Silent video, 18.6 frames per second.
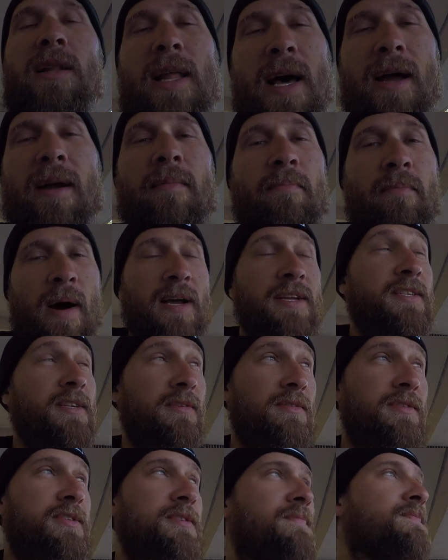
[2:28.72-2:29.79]
like
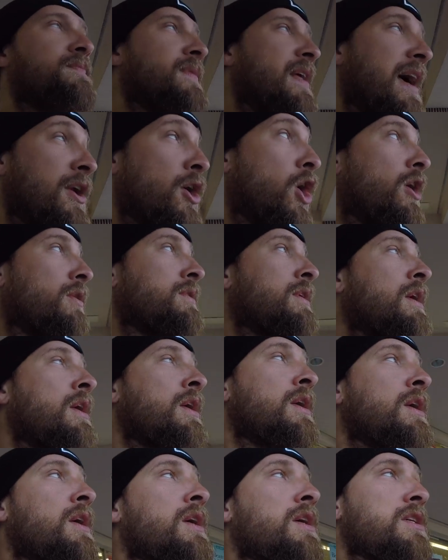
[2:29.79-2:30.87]
bicycles at all.
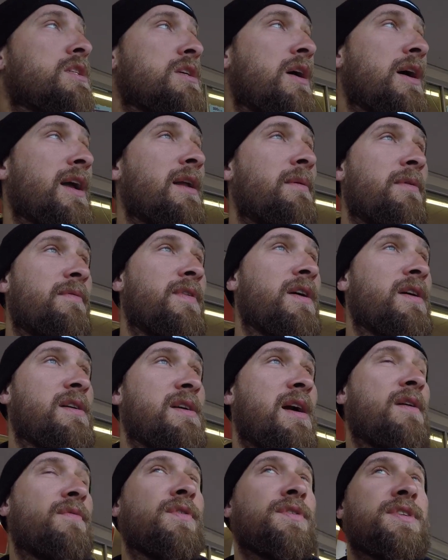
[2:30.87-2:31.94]
So I gotta be very
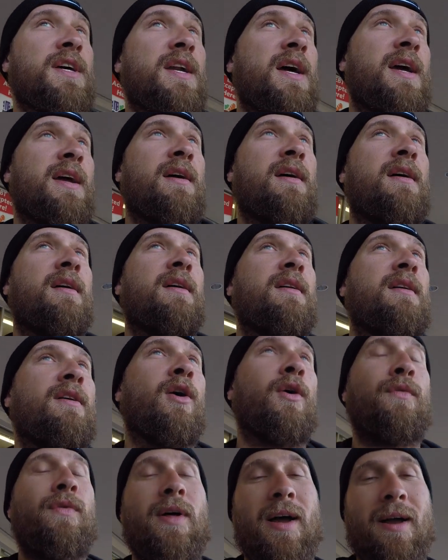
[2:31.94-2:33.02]
careful today.
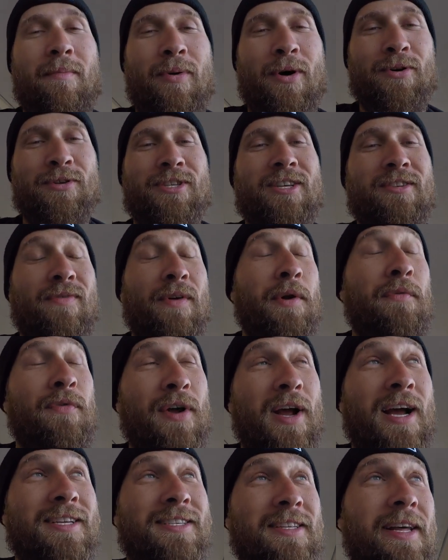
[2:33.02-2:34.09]
Hopefully I can post this video for you
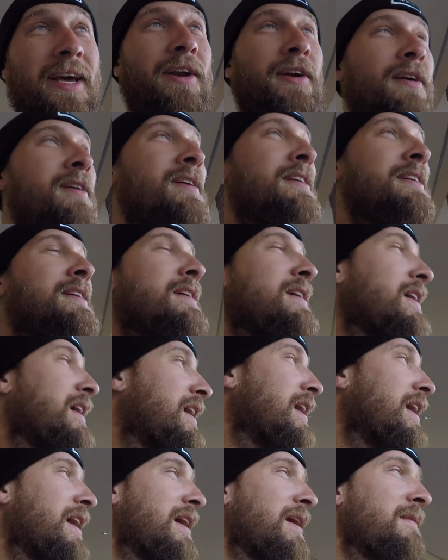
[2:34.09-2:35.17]
guys later.
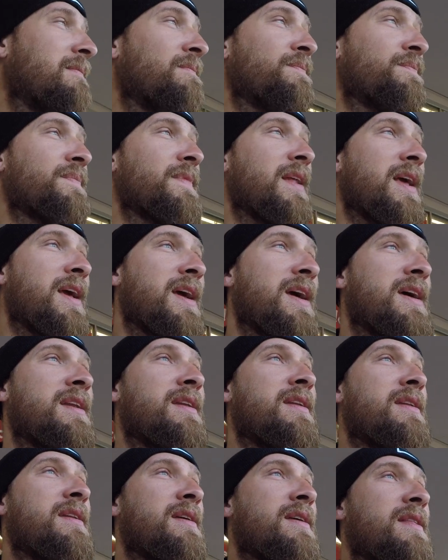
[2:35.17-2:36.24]
Um, and
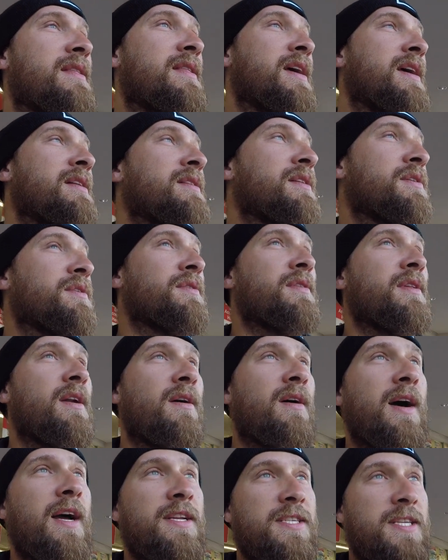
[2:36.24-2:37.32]
they literally, you know,
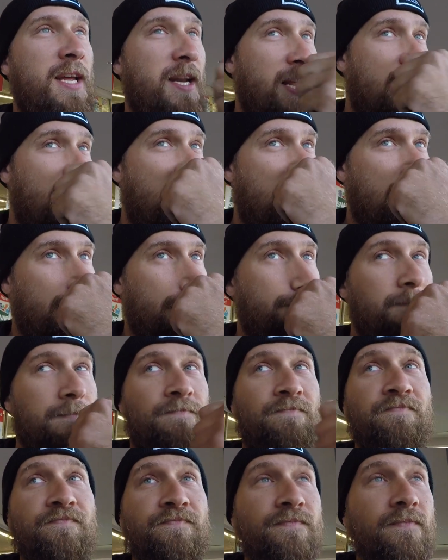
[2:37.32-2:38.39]
I just had a guy,
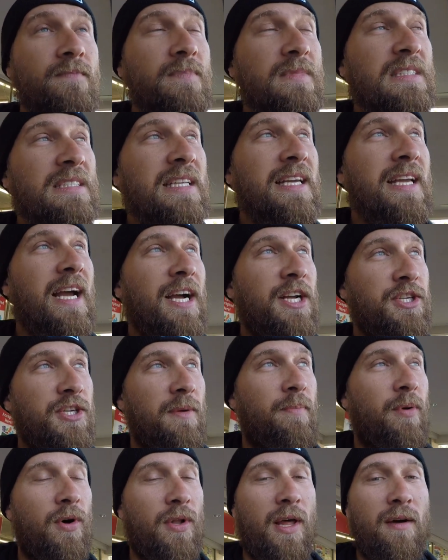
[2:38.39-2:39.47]
he actually
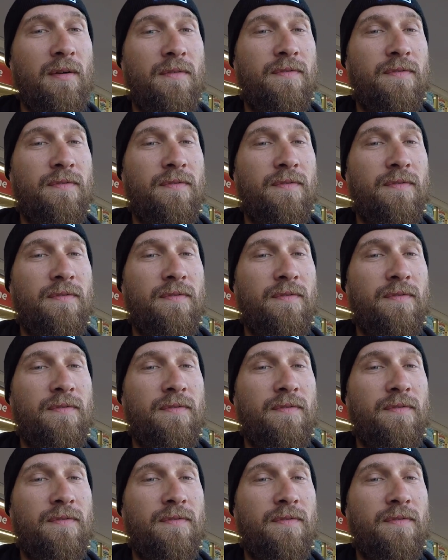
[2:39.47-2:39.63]
pulled out in